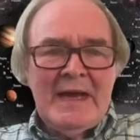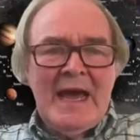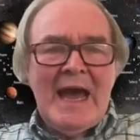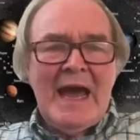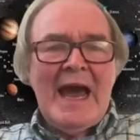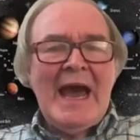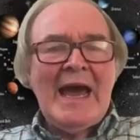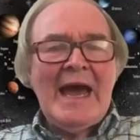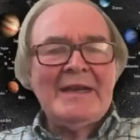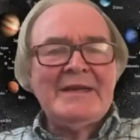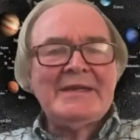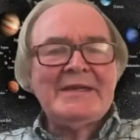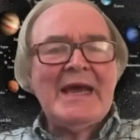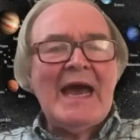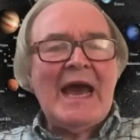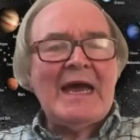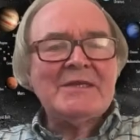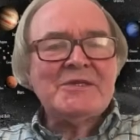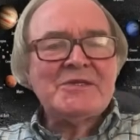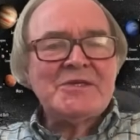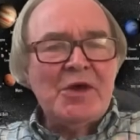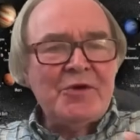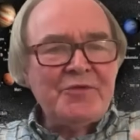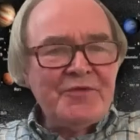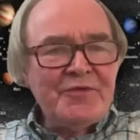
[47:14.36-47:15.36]
And
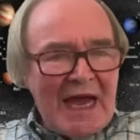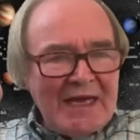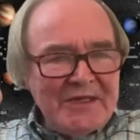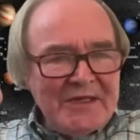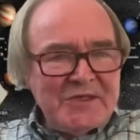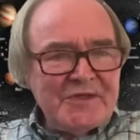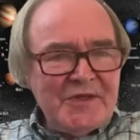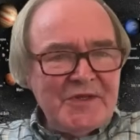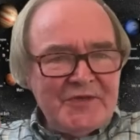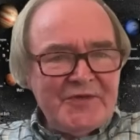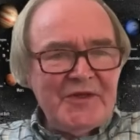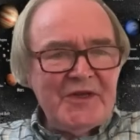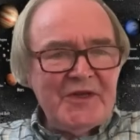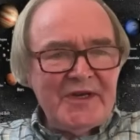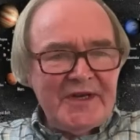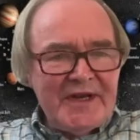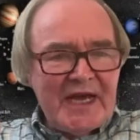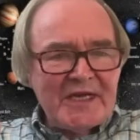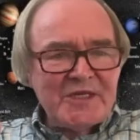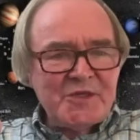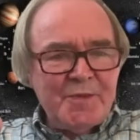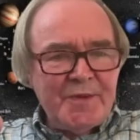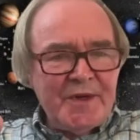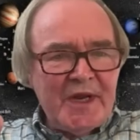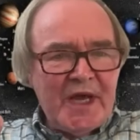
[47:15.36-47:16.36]
so that's the third
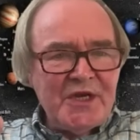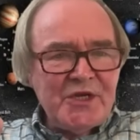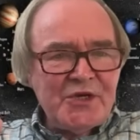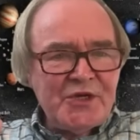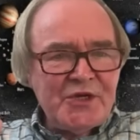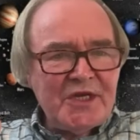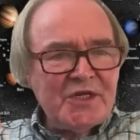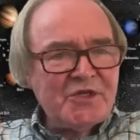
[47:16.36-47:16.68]
explanation.